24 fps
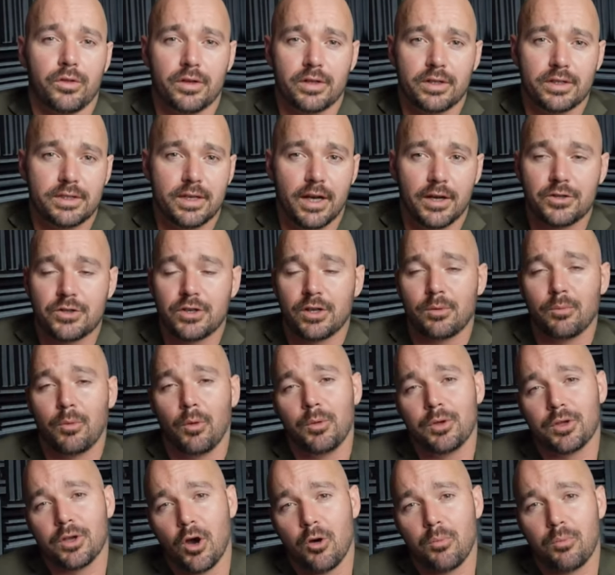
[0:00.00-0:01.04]
in the discussion but
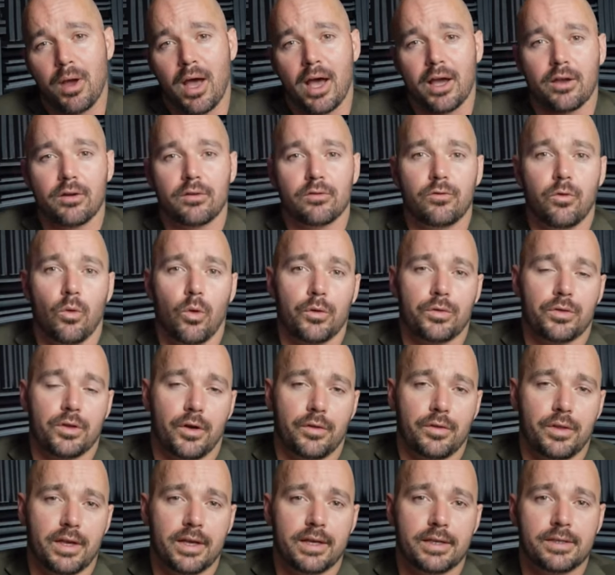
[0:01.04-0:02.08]
we go back and forth
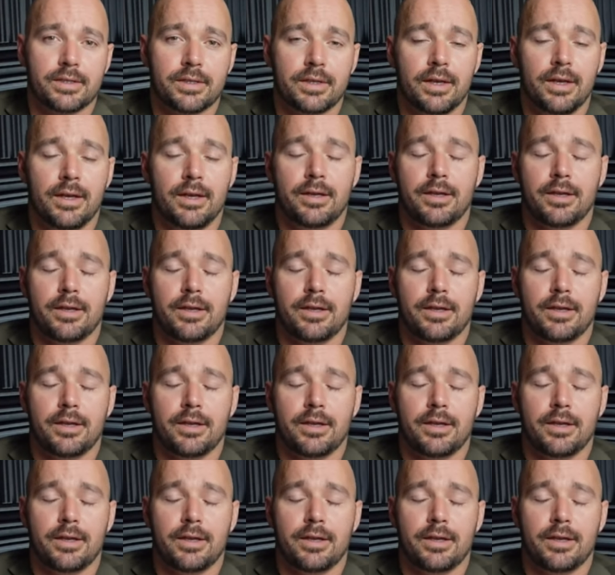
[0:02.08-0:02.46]
on this